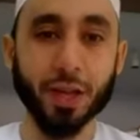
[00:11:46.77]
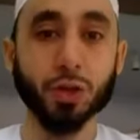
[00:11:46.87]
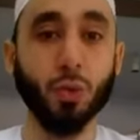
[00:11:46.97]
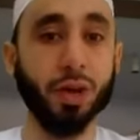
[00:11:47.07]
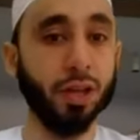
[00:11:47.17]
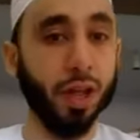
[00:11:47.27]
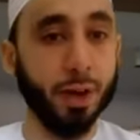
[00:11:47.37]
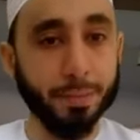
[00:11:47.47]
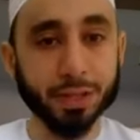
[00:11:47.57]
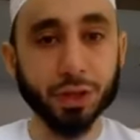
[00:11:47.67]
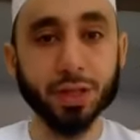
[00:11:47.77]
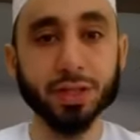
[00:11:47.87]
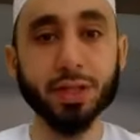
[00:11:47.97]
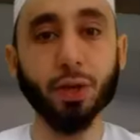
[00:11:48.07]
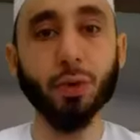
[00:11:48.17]
So when Allah
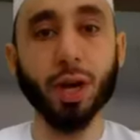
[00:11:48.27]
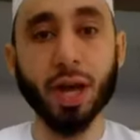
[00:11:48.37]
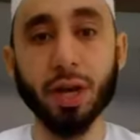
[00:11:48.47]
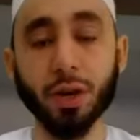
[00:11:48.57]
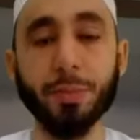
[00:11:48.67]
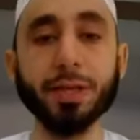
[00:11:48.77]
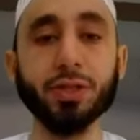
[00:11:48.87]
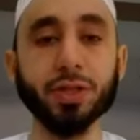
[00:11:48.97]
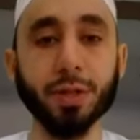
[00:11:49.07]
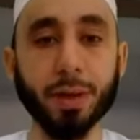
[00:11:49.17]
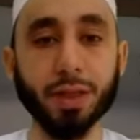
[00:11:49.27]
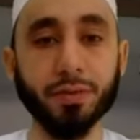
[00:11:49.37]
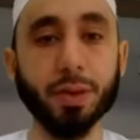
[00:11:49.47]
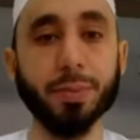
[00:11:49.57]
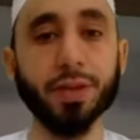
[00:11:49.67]
mentions the Quran or mentions the month
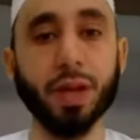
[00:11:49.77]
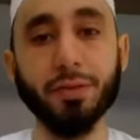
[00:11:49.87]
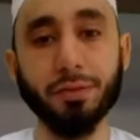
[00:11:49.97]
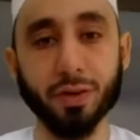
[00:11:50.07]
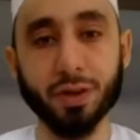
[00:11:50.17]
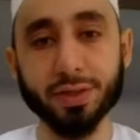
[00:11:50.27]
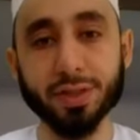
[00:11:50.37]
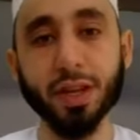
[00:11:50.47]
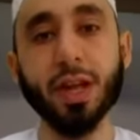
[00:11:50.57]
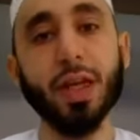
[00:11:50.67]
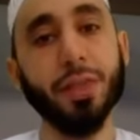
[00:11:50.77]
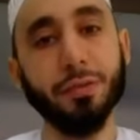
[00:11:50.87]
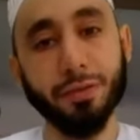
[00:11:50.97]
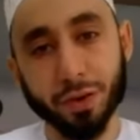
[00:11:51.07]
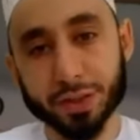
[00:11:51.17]
of Ramadan first, the
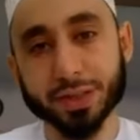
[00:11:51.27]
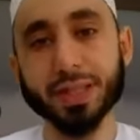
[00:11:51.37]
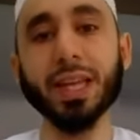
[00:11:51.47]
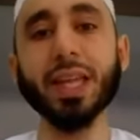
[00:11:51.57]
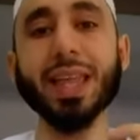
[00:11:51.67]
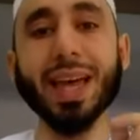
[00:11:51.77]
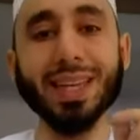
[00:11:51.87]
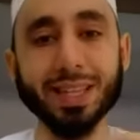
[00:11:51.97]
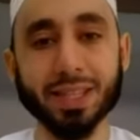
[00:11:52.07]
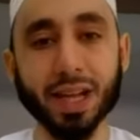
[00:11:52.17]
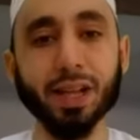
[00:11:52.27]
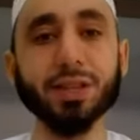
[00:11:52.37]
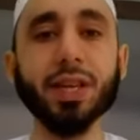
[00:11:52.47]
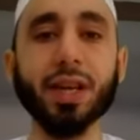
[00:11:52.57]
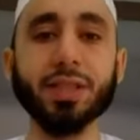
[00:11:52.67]
first thing that He
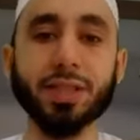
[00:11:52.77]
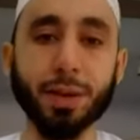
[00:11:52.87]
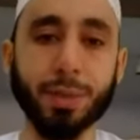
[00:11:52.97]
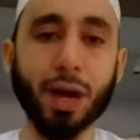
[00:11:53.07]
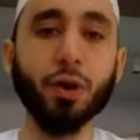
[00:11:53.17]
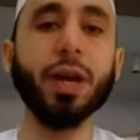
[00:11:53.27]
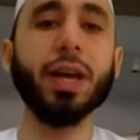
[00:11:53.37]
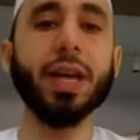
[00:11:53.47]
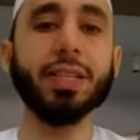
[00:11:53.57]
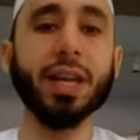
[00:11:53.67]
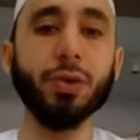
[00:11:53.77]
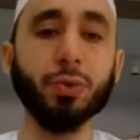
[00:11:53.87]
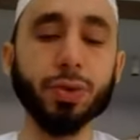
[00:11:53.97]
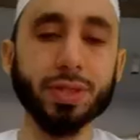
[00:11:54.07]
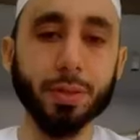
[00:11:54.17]
tells us about is that it
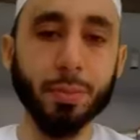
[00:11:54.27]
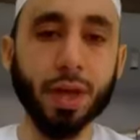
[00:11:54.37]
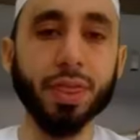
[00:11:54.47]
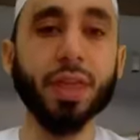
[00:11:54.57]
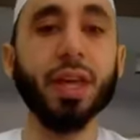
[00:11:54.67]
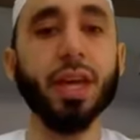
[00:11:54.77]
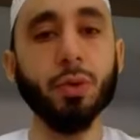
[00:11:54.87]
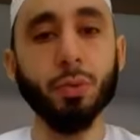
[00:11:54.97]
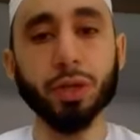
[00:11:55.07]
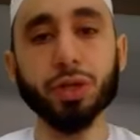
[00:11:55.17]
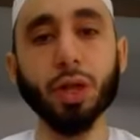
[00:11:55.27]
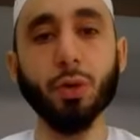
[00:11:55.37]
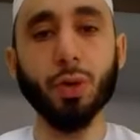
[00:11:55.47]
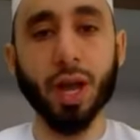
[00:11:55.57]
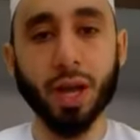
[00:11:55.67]
was the month in which the
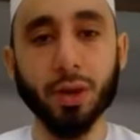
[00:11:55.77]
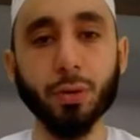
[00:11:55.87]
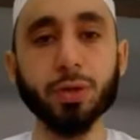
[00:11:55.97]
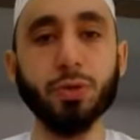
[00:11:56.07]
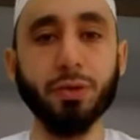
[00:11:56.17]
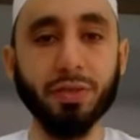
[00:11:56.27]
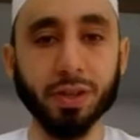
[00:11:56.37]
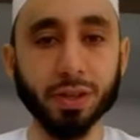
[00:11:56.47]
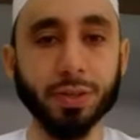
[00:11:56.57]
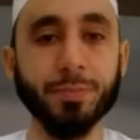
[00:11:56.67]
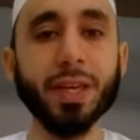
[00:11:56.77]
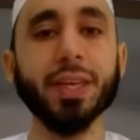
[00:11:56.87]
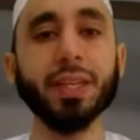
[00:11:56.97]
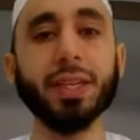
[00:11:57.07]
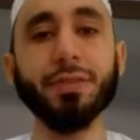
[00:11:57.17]
Quran was revealed,
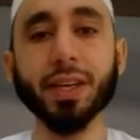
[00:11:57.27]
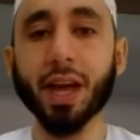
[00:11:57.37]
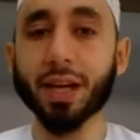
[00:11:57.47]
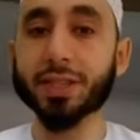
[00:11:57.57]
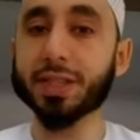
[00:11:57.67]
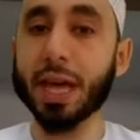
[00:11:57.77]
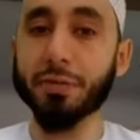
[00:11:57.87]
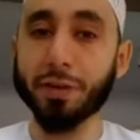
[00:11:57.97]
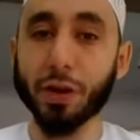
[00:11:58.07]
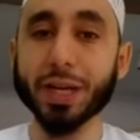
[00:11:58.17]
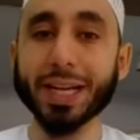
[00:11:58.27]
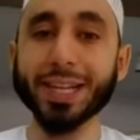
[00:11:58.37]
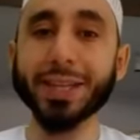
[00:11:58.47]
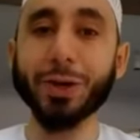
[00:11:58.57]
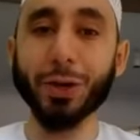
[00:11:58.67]
giving us a very
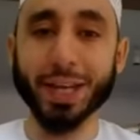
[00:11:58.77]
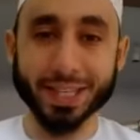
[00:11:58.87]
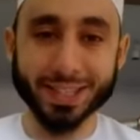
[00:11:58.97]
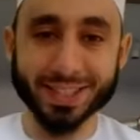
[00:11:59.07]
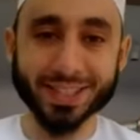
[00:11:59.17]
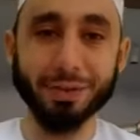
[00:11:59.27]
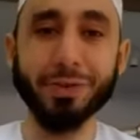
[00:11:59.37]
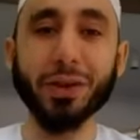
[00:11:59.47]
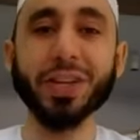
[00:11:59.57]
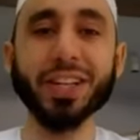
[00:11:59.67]
clear hint, a very